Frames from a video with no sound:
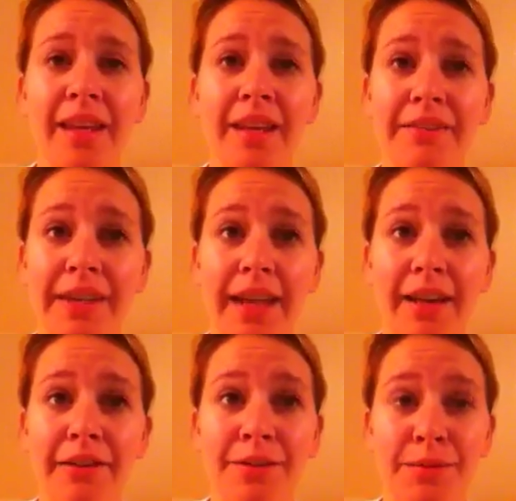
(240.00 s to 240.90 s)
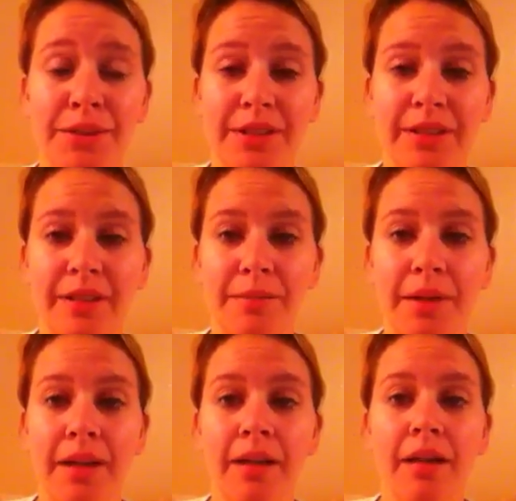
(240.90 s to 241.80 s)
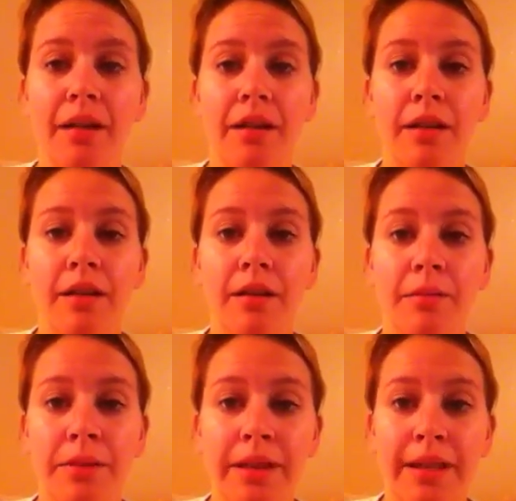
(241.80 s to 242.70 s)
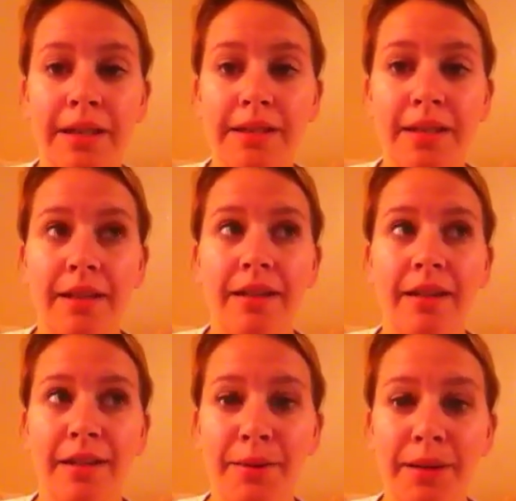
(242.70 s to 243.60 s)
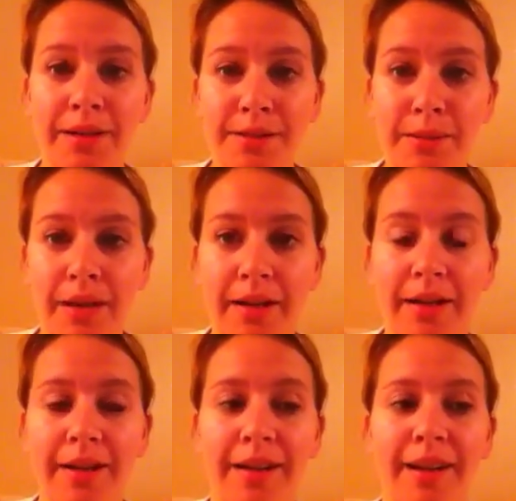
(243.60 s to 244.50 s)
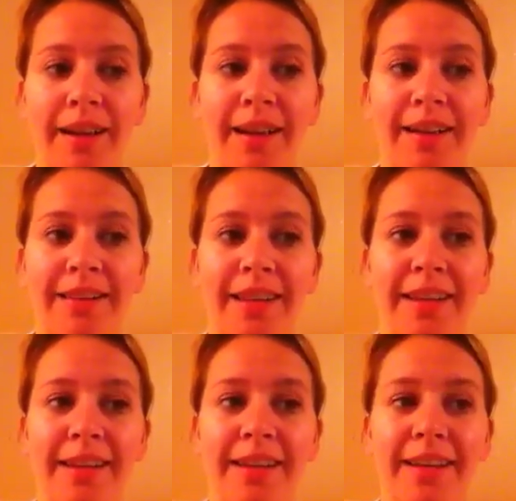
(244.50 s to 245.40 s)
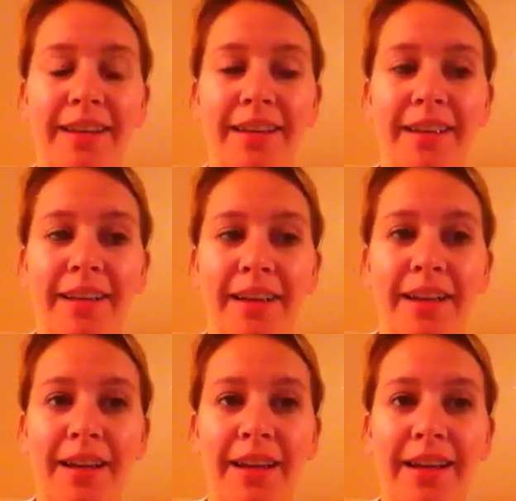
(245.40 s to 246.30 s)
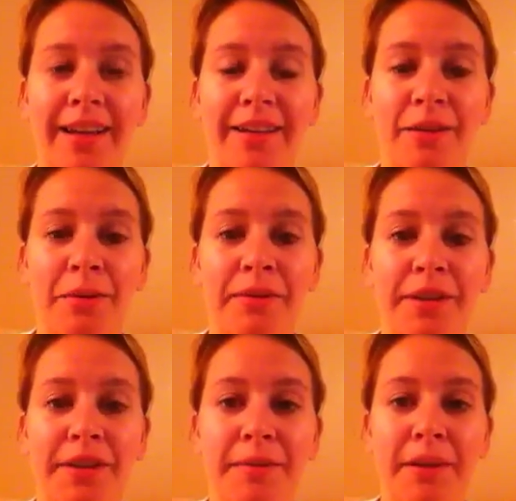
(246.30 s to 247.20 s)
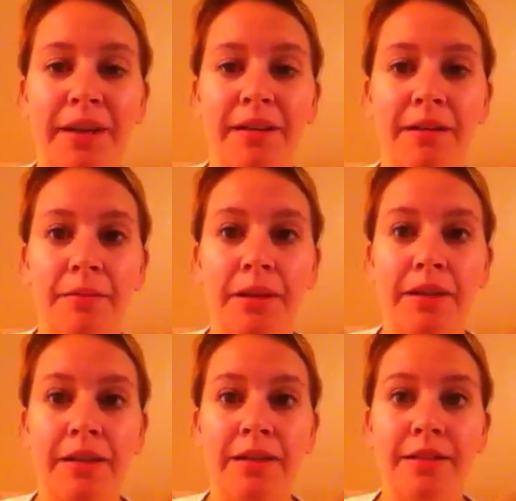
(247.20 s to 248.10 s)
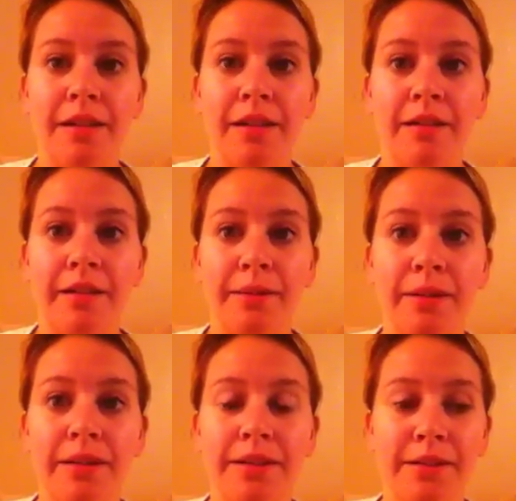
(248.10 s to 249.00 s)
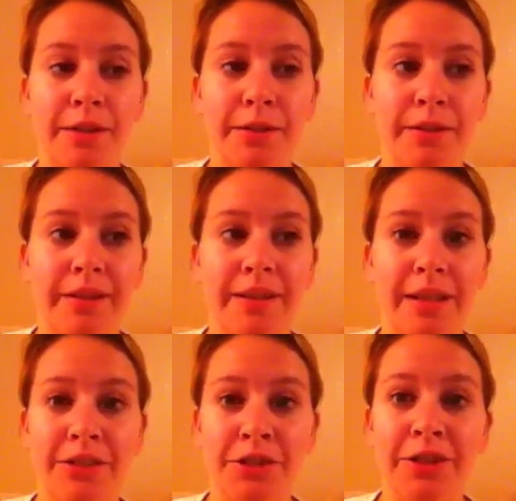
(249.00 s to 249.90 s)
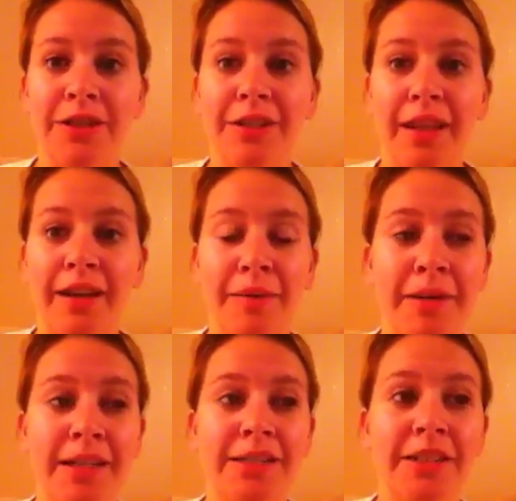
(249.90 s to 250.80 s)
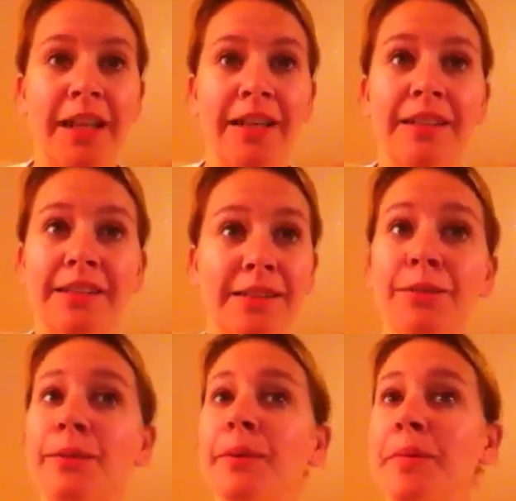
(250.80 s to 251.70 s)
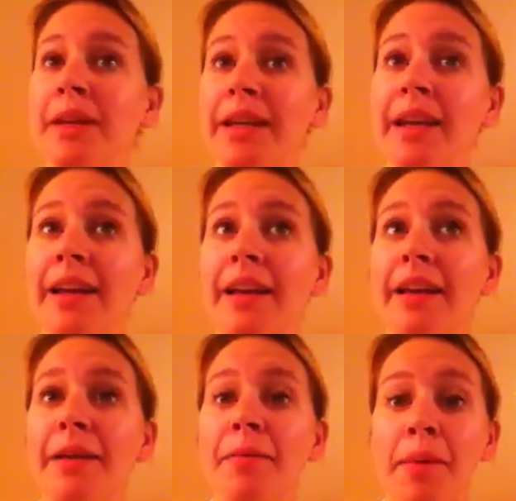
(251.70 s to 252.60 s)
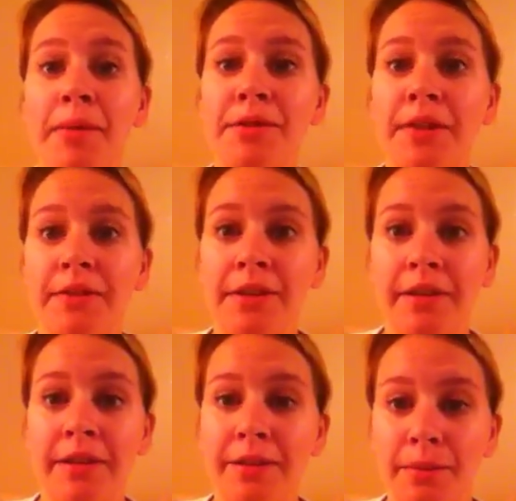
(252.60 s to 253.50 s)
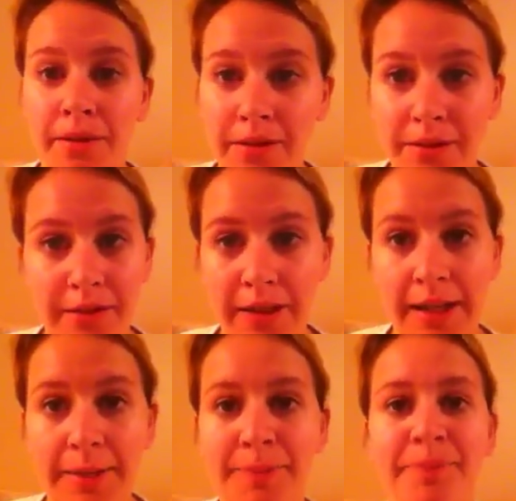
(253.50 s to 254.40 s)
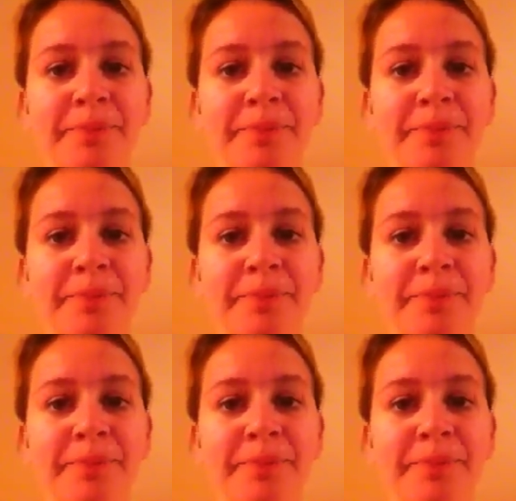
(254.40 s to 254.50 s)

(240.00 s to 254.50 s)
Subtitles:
and I ran out, and I'm just sitting there, I'm like, oh my goodness, all I want is water. And then I get a little bit further, and I'm like, oh my goodness, all I want is a Coke, like that sugar, that carbonation, that would be my most favorite thing in the world right now.